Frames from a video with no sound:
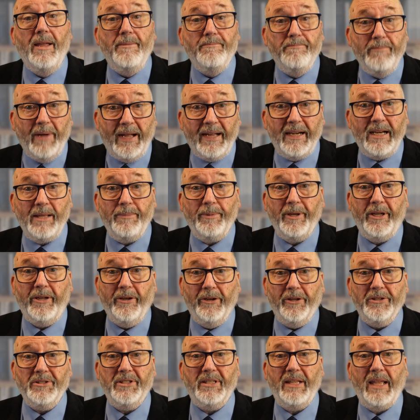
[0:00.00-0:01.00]
mainly
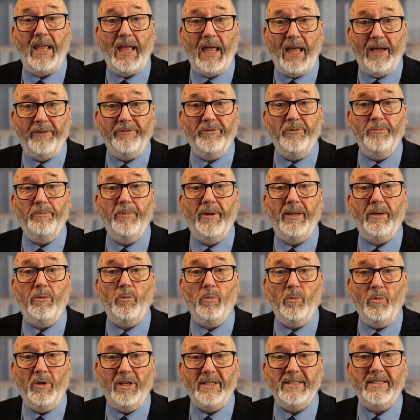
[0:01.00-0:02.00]
because the alphabet
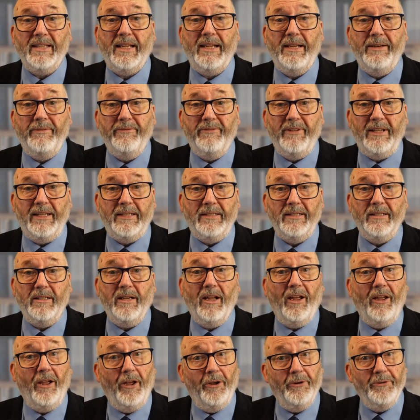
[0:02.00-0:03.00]
was invented
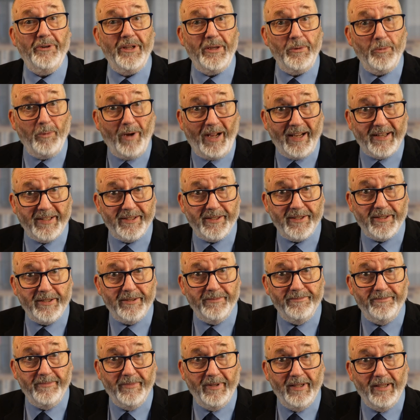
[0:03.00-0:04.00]
only once,